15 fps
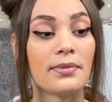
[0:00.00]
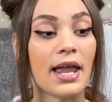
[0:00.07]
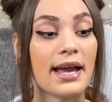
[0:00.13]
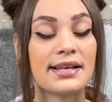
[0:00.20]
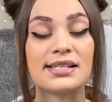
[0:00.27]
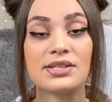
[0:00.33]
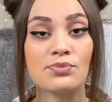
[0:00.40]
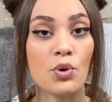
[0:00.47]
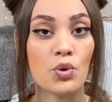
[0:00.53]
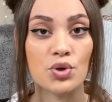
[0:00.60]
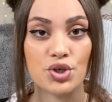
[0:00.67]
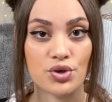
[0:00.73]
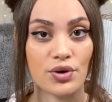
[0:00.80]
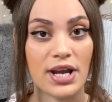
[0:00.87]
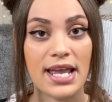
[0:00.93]
like small
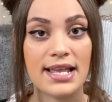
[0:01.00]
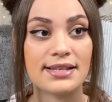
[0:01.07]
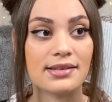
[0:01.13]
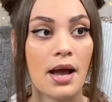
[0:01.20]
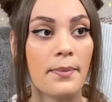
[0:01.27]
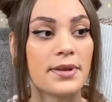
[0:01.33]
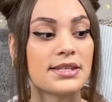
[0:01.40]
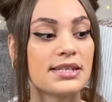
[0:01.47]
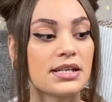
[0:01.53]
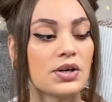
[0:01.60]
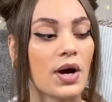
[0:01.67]
treats up until,